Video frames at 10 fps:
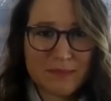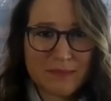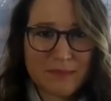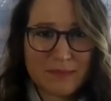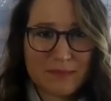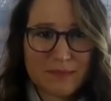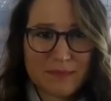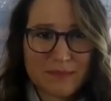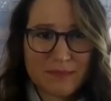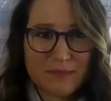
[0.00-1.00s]

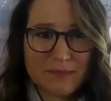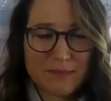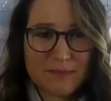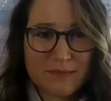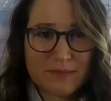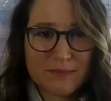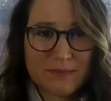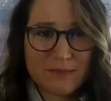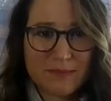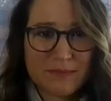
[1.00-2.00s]

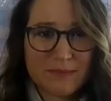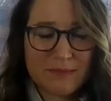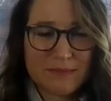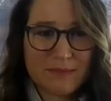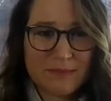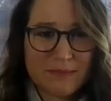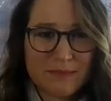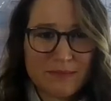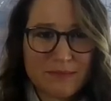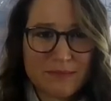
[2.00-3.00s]

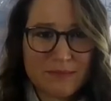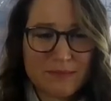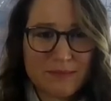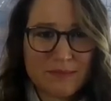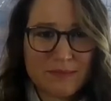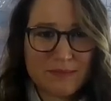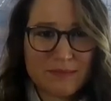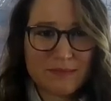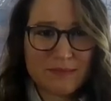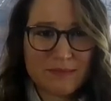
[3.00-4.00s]

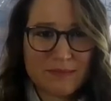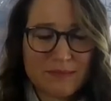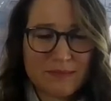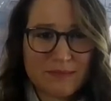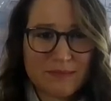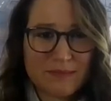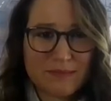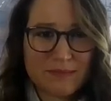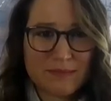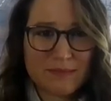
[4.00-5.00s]

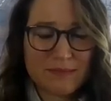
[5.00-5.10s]
This person isn't speaking.